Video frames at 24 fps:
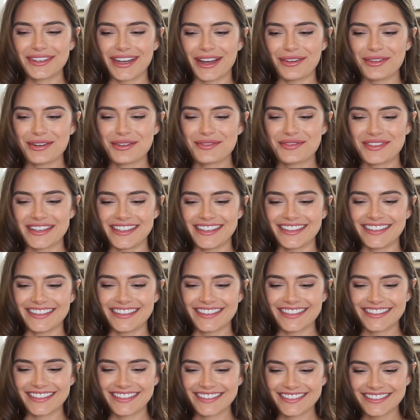I'm gonna
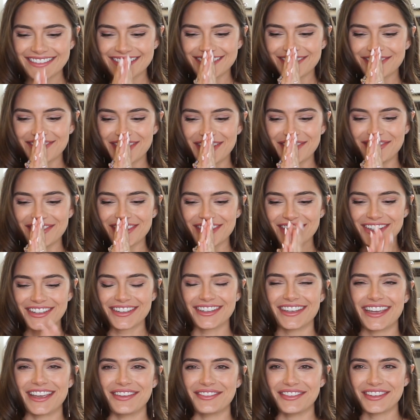be, people are
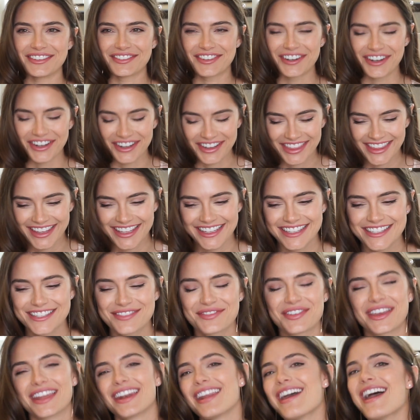gonna hate me for this,
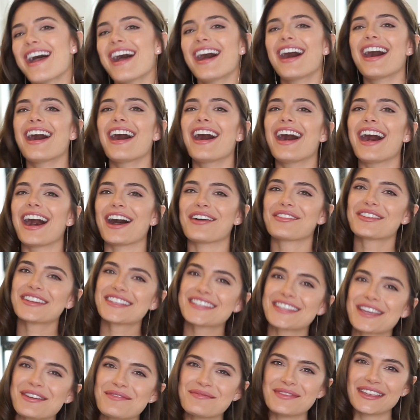but I'm gonna
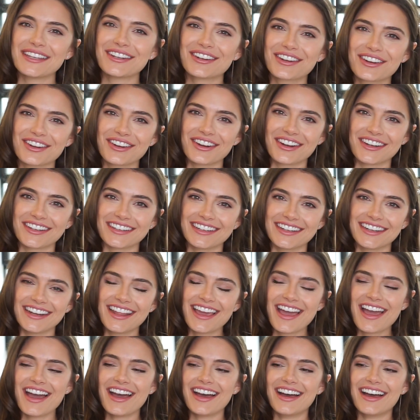say Meteor Garden.